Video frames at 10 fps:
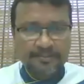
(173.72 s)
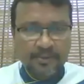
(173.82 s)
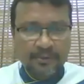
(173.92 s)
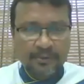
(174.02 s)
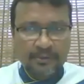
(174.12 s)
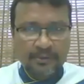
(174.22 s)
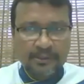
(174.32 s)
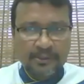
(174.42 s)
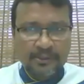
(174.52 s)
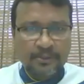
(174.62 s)
all
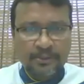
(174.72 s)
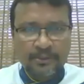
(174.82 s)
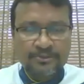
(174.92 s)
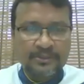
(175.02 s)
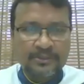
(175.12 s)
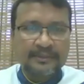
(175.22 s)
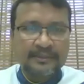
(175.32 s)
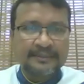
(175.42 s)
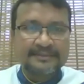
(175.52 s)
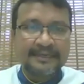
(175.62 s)
alcohol, so that
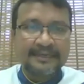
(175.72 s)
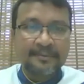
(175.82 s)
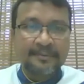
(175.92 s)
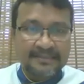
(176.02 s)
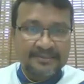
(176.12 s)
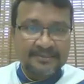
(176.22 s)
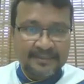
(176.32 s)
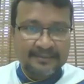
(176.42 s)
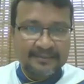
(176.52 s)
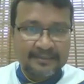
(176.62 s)
it is getting
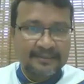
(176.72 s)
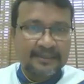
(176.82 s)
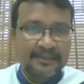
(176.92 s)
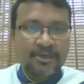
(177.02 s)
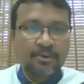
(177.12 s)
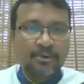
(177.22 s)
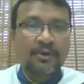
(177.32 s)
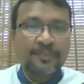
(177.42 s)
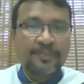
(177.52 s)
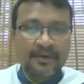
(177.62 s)
macerated
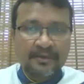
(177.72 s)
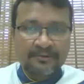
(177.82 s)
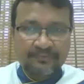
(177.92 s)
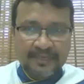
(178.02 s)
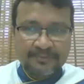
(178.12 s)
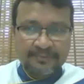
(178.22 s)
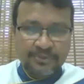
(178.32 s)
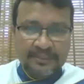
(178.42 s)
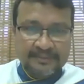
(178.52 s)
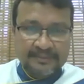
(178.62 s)
over a period of time
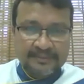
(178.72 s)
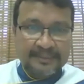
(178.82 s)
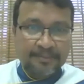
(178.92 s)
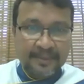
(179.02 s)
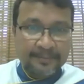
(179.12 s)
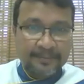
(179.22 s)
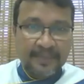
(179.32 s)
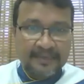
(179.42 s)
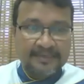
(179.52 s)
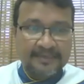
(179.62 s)
so that their plum
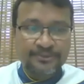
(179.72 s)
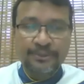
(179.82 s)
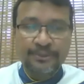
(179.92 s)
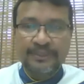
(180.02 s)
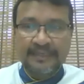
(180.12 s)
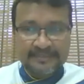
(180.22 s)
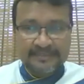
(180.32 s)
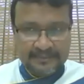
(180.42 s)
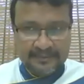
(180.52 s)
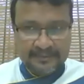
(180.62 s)
cake is going to taste
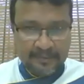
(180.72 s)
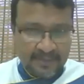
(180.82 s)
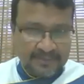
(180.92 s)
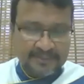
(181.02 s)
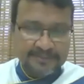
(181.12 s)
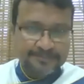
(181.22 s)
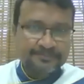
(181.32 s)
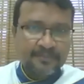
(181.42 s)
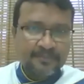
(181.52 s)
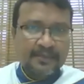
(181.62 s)
the best.
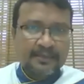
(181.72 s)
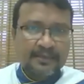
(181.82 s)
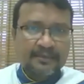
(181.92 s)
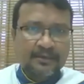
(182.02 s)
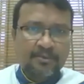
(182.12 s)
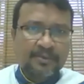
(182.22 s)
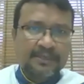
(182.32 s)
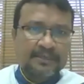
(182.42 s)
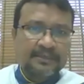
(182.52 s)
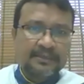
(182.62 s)
And
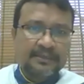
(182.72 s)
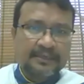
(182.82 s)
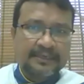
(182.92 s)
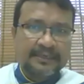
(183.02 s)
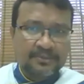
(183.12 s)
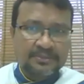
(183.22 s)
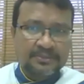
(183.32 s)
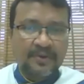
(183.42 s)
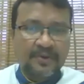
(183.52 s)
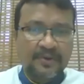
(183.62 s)
normally, uh, it is also
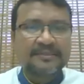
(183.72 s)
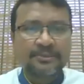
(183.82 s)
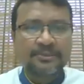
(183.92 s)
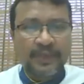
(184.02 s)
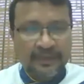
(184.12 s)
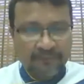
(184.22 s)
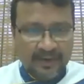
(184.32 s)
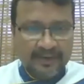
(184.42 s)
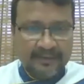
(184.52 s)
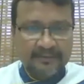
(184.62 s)
wiser to
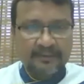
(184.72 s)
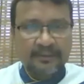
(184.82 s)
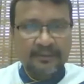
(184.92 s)
invite uh,